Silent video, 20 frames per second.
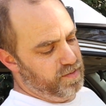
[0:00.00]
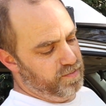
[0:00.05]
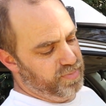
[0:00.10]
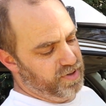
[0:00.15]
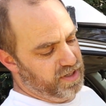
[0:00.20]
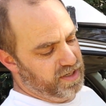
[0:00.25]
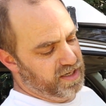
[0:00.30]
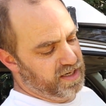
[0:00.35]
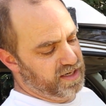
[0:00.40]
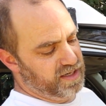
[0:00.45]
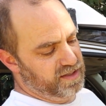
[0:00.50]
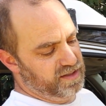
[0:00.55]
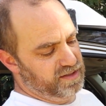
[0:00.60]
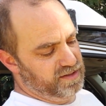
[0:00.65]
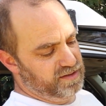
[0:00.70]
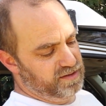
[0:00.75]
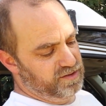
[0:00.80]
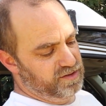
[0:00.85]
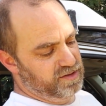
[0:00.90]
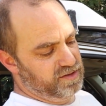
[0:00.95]
but
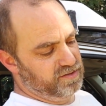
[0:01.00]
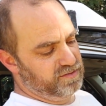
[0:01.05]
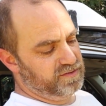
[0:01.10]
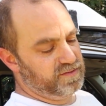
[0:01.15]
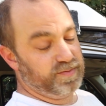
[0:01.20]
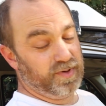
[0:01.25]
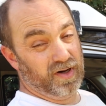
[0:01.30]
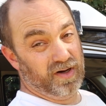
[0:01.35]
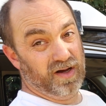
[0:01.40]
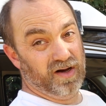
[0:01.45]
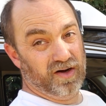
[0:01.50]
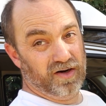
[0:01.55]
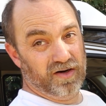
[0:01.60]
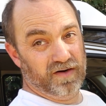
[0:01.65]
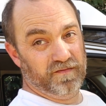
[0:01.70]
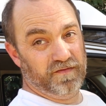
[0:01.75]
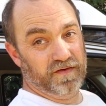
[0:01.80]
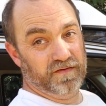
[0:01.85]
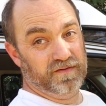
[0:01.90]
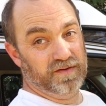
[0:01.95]
it's probably
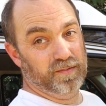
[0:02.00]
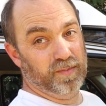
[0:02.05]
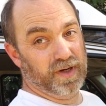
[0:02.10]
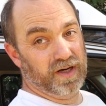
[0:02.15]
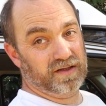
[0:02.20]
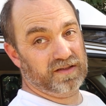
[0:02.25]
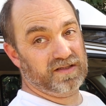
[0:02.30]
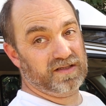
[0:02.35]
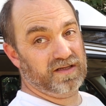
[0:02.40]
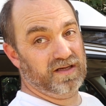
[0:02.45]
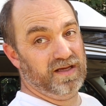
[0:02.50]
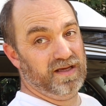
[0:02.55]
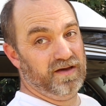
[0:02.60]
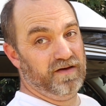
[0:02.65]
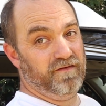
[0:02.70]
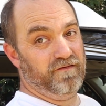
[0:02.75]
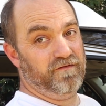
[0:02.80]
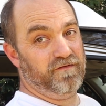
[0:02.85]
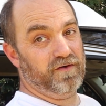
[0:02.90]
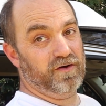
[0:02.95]
150 bucks
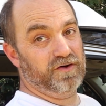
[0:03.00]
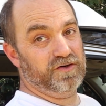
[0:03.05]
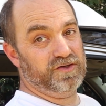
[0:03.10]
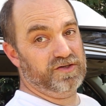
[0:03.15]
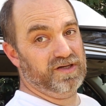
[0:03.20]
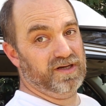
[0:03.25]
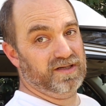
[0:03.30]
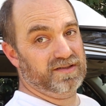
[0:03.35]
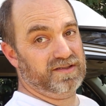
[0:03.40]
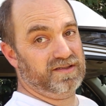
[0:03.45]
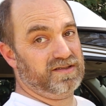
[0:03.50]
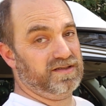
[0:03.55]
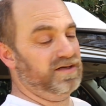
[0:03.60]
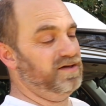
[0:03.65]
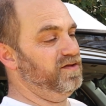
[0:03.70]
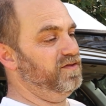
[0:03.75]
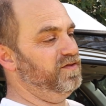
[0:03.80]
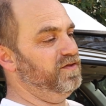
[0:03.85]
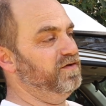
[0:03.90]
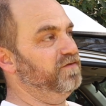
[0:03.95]
for just
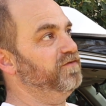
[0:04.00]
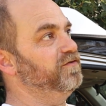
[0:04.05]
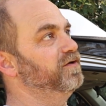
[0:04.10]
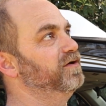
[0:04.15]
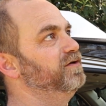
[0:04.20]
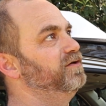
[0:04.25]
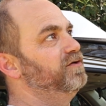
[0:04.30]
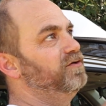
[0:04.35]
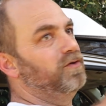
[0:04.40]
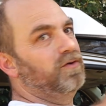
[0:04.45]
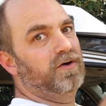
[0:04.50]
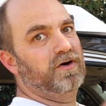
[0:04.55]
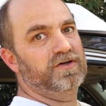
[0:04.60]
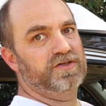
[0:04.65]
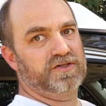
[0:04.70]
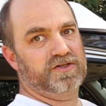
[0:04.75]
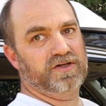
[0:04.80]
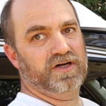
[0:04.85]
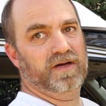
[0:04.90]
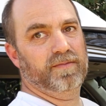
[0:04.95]
the front door
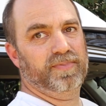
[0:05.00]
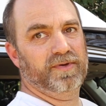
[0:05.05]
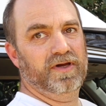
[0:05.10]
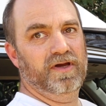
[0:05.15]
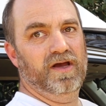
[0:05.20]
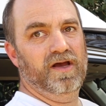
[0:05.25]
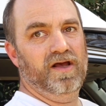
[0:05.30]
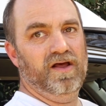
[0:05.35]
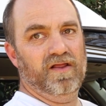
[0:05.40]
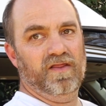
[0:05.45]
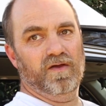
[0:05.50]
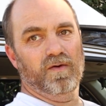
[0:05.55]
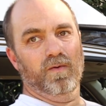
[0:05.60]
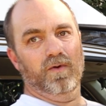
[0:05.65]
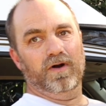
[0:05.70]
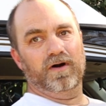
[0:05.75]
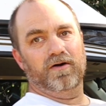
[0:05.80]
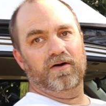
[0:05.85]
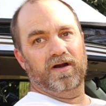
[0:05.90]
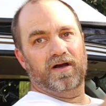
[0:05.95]
strip. The
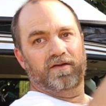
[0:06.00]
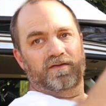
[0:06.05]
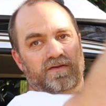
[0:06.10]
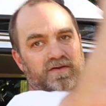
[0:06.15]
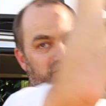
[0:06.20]
one around